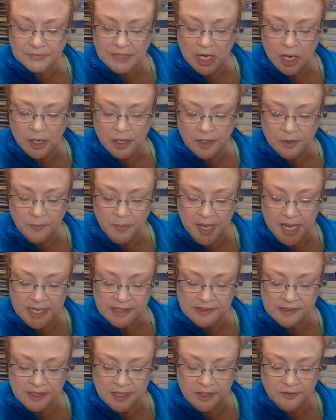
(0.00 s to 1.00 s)
our
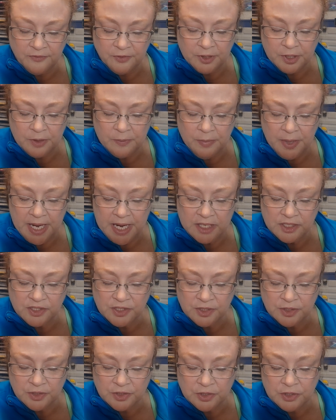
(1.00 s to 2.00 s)
capacity for
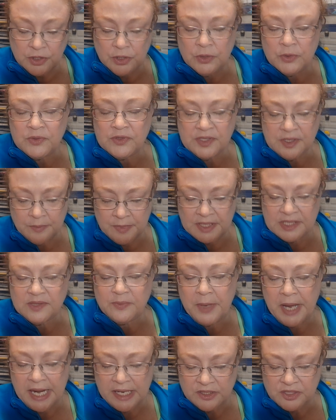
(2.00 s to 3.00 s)
compassion could use some
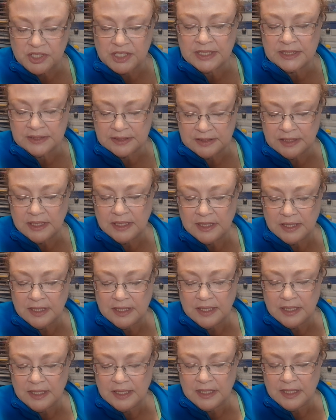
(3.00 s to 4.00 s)
expansion.
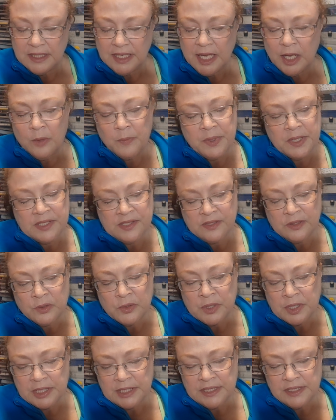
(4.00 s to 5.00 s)
Help us,
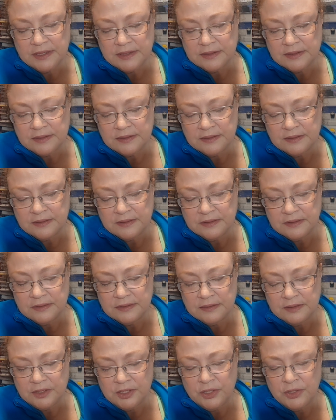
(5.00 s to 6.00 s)
Lord,
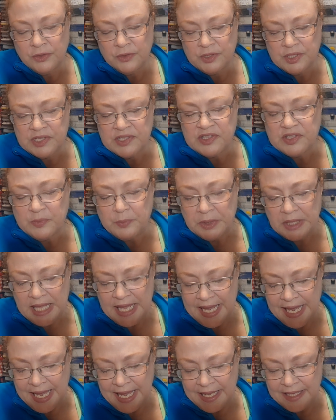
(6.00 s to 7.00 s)
to
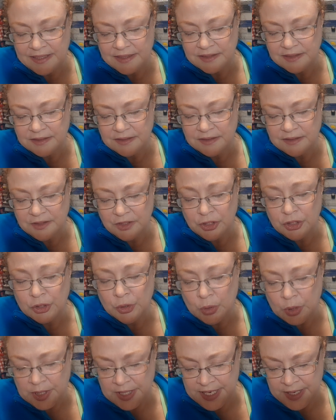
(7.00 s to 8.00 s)
display
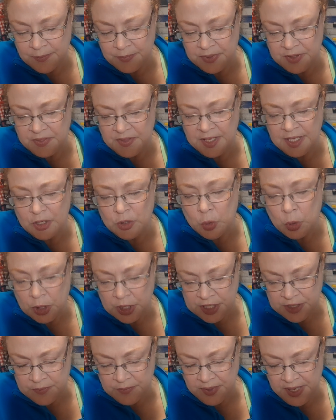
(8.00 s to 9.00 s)
your empathy, your
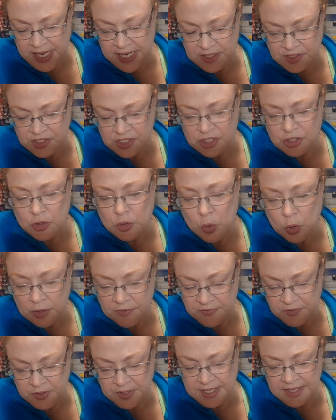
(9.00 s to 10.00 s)
compassion, your
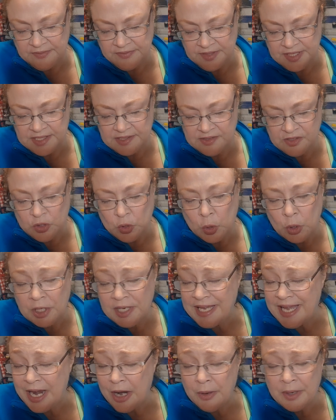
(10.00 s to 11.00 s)
forgiveness, your
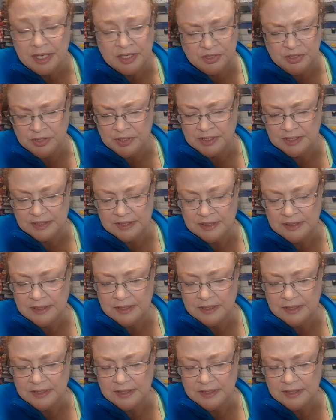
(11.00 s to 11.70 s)
character